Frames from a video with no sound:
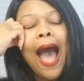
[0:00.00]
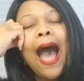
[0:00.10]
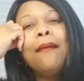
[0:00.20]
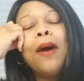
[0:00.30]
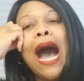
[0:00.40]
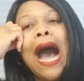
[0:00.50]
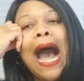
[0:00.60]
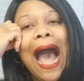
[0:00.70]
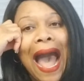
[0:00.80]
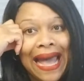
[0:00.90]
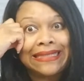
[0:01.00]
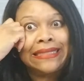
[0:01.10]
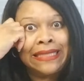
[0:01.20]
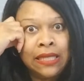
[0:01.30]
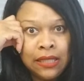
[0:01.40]
I'm
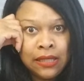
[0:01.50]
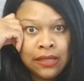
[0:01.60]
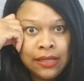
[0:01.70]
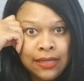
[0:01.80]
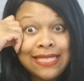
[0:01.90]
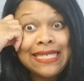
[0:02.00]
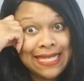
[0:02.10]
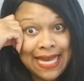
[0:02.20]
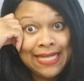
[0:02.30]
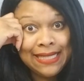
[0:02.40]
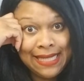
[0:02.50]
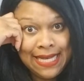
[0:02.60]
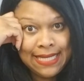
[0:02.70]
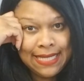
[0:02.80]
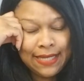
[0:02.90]
hot to say the
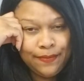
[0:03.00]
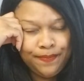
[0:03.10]
least.